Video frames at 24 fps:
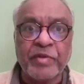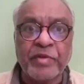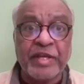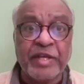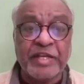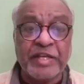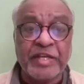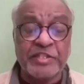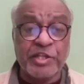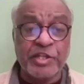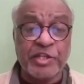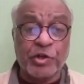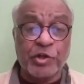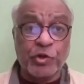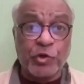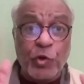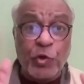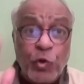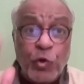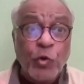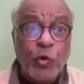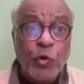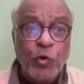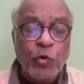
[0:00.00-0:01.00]
Is it
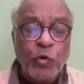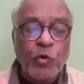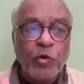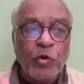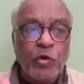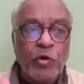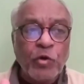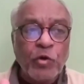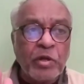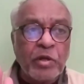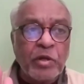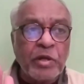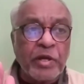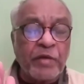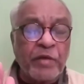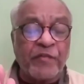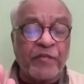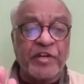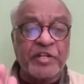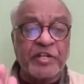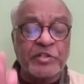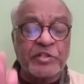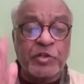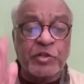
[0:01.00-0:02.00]
true? If
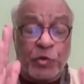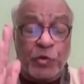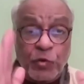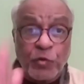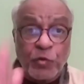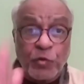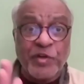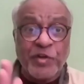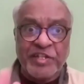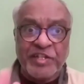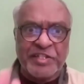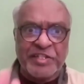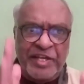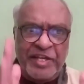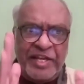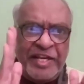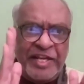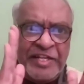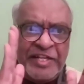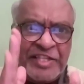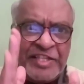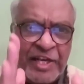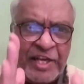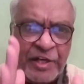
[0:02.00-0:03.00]
it is true, is it
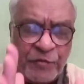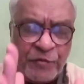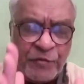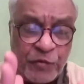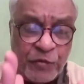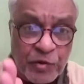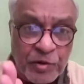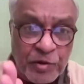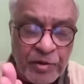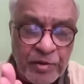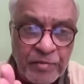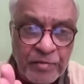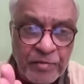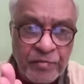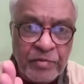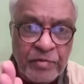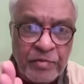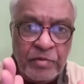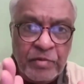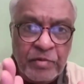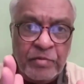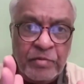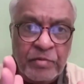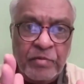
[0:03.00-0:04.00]
insightful?
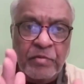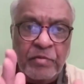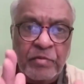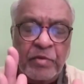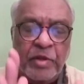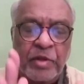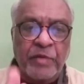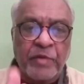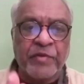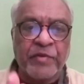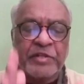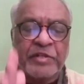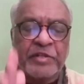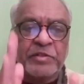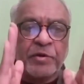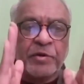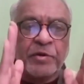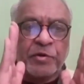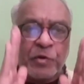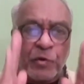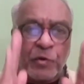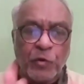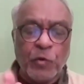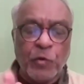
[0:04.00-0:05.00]
If it is
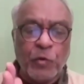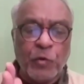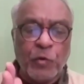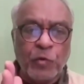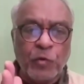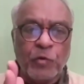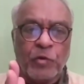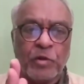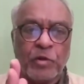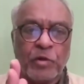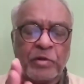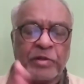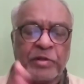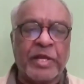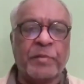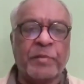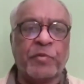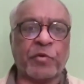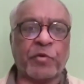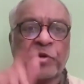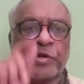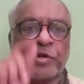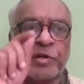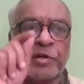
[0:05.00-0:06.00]
true, then
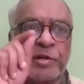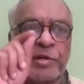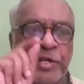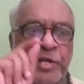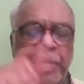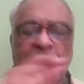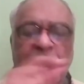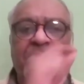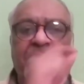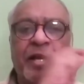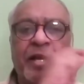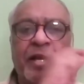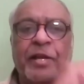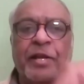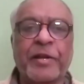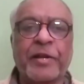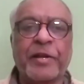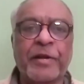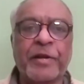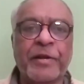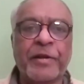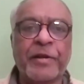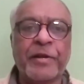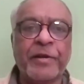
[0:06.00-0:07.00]
put T
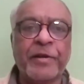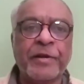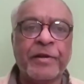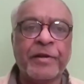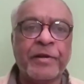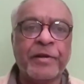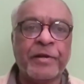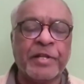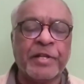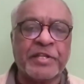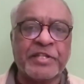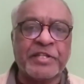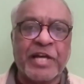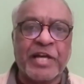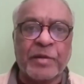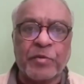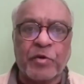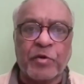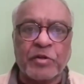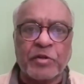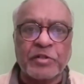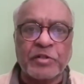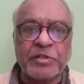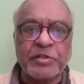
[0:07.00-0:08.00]
in the chat
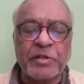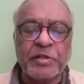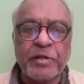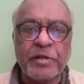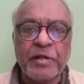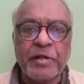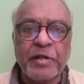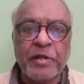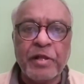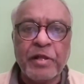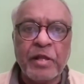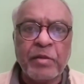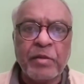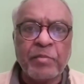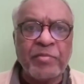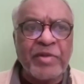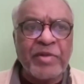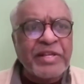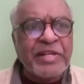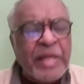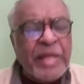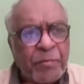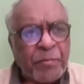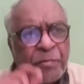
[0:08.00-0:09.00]
box.
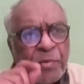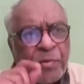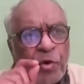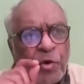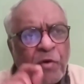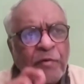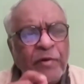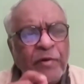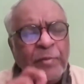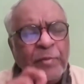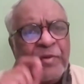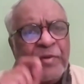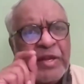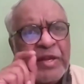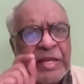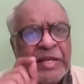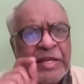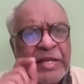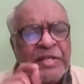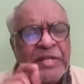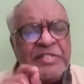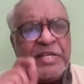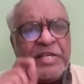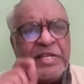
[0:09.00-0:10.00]
Because a proverb,
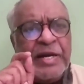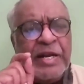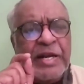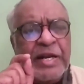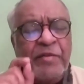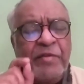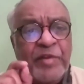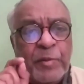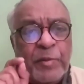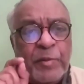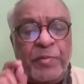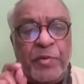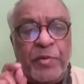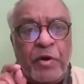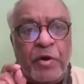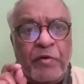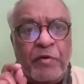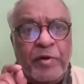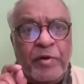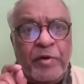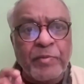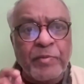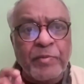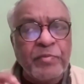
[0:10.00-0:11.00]
inside every
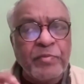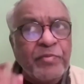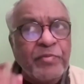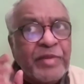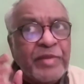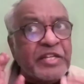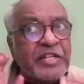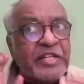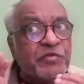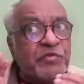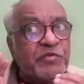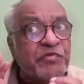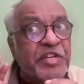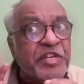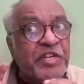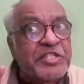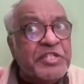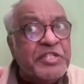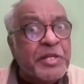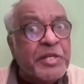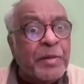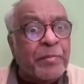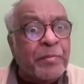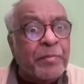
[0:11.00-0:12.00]
proverb, there is
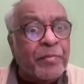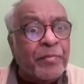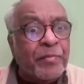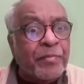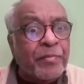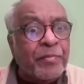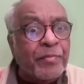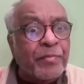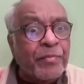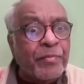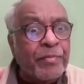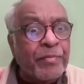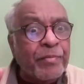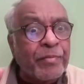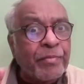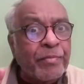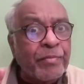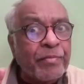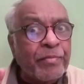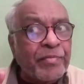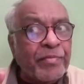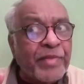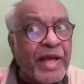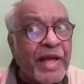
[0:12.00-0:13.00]
wisdom.
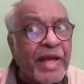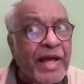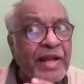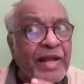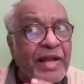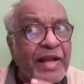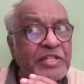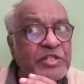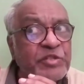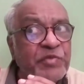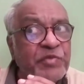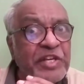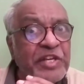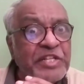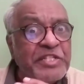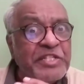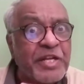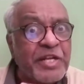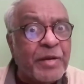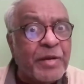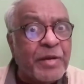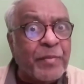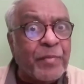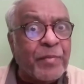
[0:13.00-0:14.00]
There is
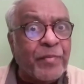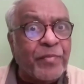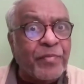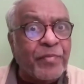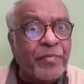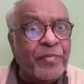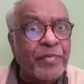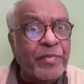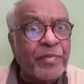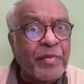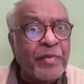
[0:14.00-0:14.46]
wisdom.